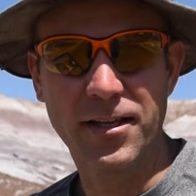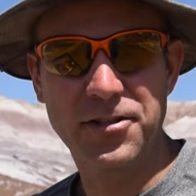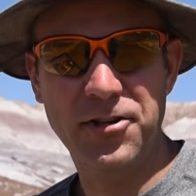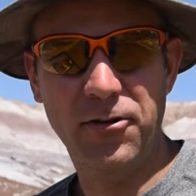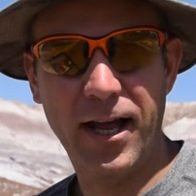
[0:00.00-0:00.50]

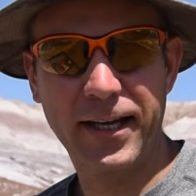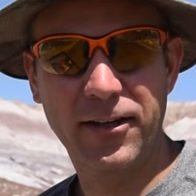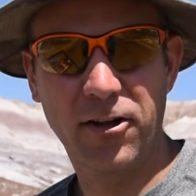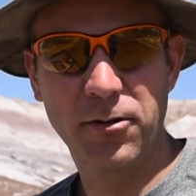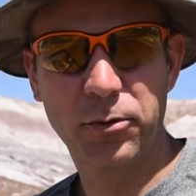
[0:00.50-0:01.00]
Still
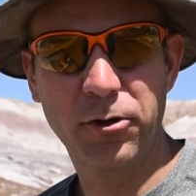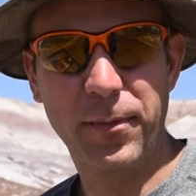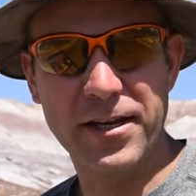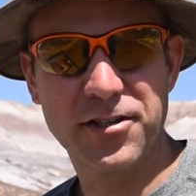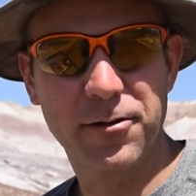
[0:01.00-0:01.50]
hiking on the Blue
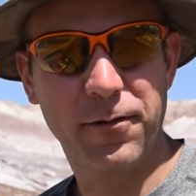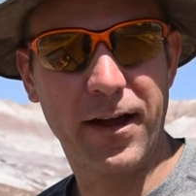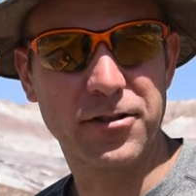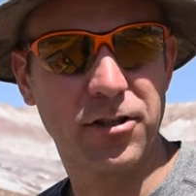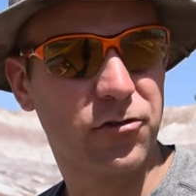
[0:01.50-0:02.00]
Mesa,
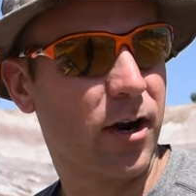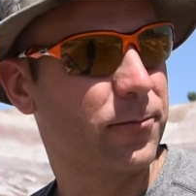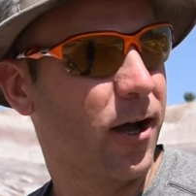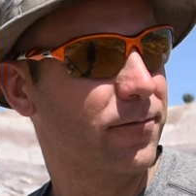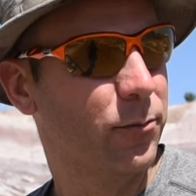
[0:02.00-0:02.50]
we've actually
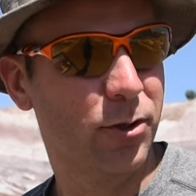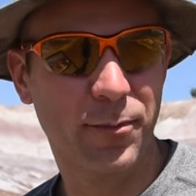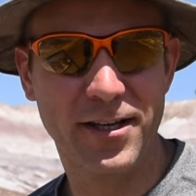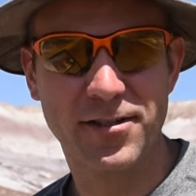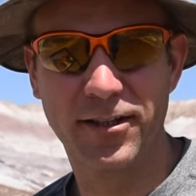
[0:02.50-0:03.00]
dropped off the
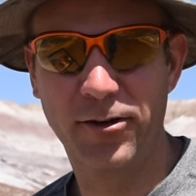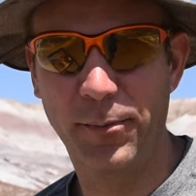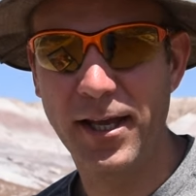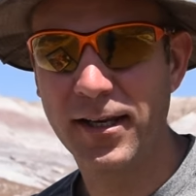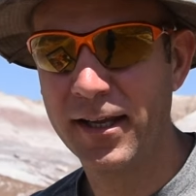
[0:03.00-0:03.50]
Blue Mesa a
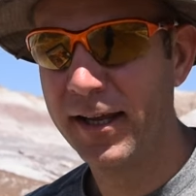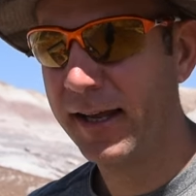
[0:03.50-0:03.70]
little bit